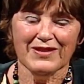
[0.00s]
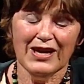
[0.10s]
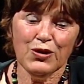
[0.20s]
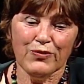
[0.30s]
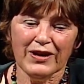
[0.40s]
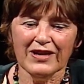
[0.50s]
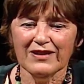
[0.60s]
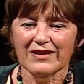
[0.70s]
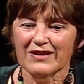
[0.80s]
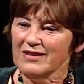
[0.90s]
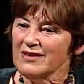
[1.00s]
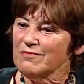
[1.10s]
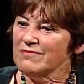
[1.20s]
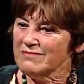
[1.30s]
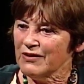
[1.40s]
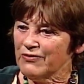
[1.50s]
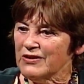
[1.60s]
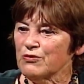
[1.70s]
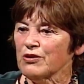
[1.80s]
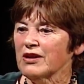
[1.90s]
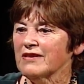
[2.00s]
Anyway, my friends were going